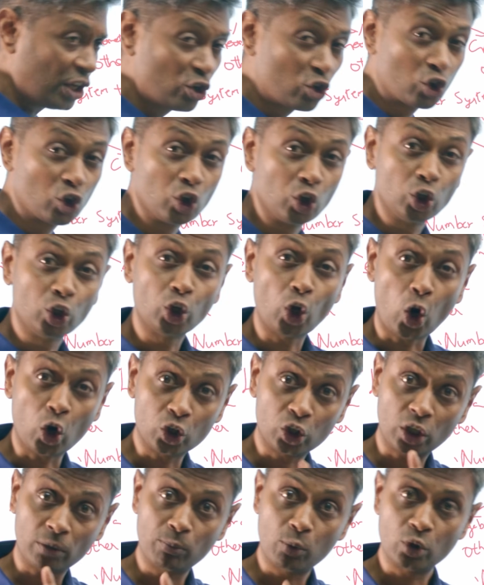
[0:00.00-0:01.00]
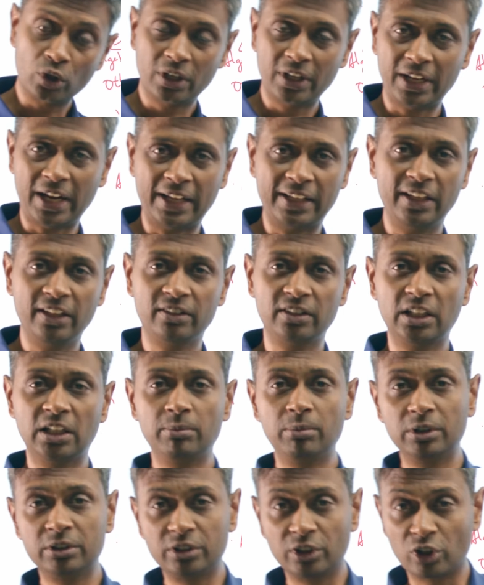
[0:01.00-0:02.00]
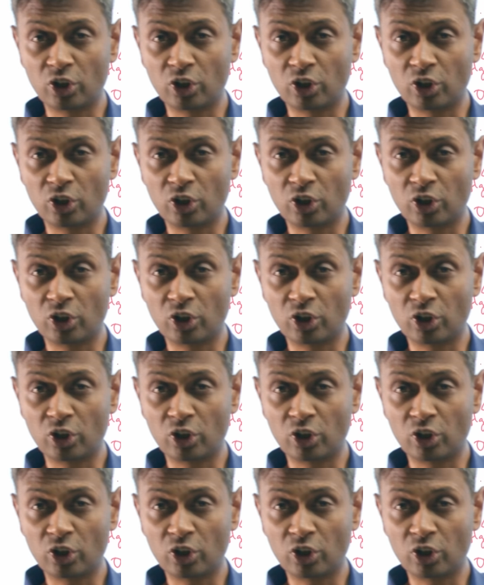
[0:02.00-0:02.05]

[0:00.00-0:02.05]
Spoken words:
is not about cracking syllabus,